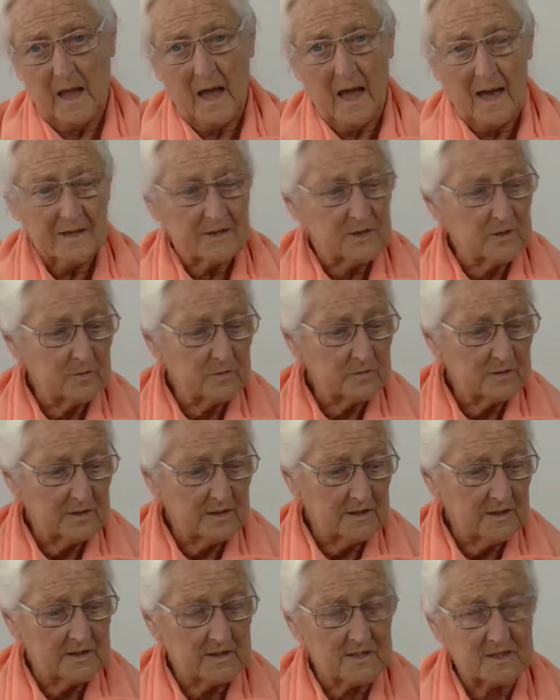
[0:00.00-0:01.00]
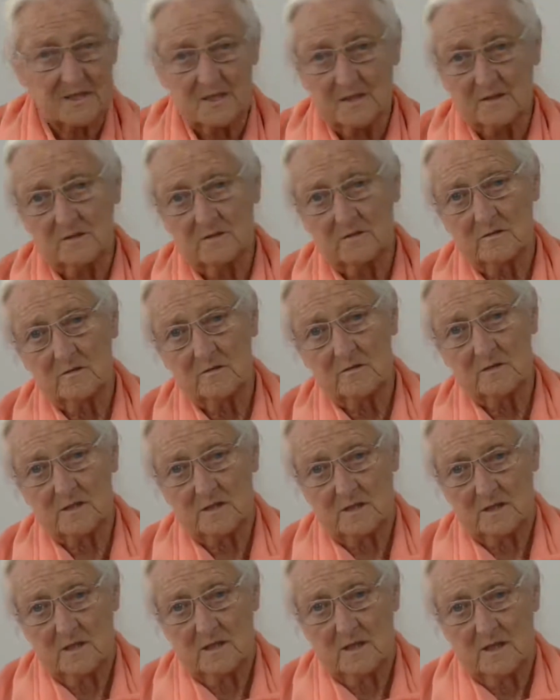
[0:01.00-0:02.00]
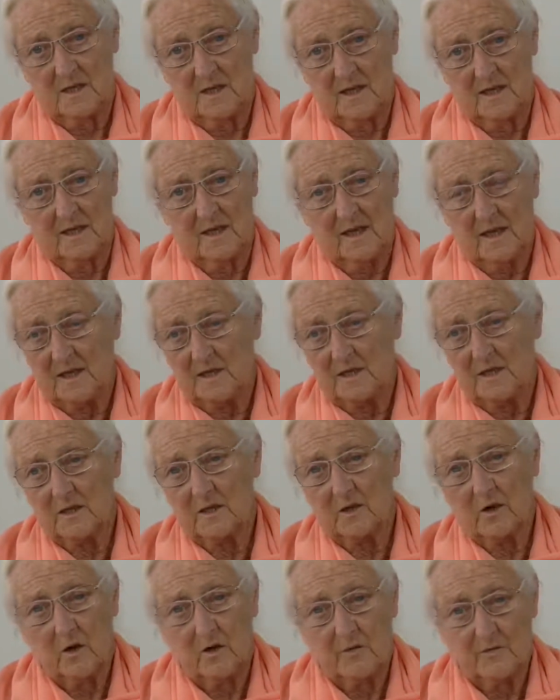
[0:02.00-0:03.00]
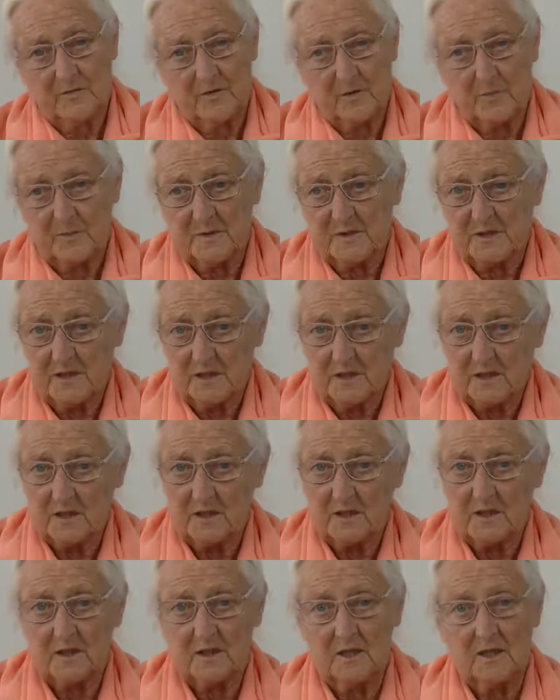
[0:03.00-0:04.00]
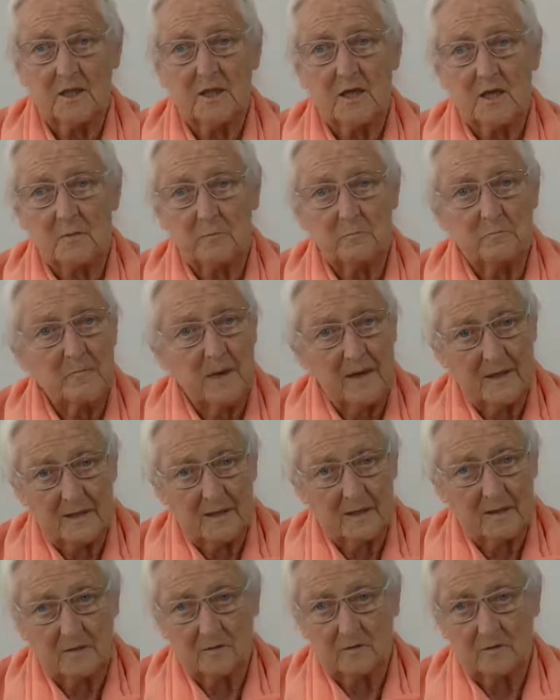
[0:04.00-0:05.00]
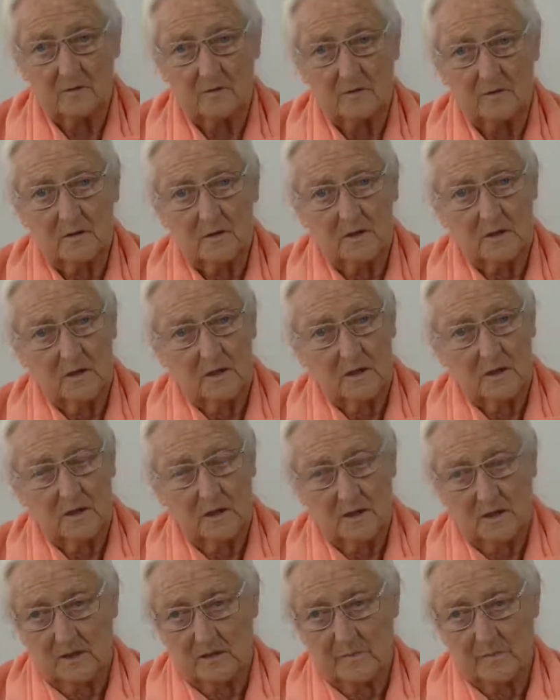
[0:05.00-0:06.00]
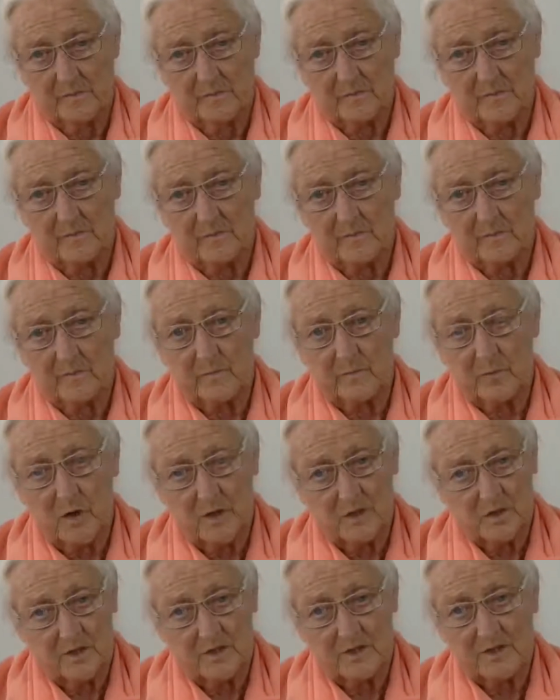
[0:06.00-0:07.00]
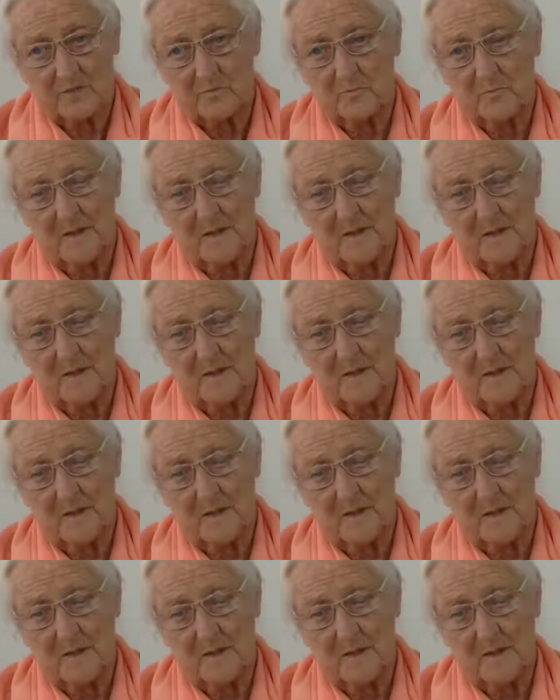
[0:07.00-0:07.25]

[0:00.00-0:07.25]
I don't need skills in any of the particular medical branches of